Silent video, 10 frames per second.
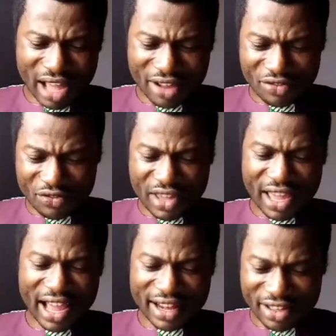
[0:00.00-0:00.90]
and
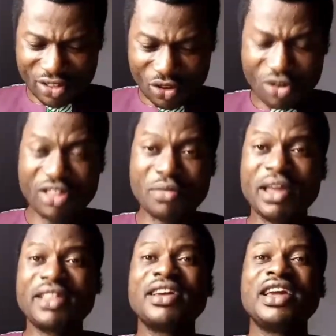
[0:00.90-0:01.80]
fear and
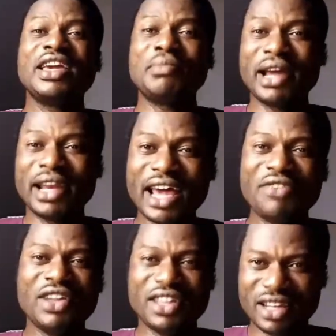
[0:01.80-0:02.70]
discouragement in my
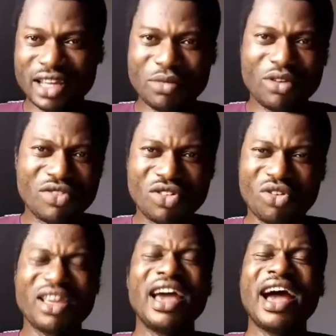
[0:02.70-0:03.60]
life in the name of Jesus.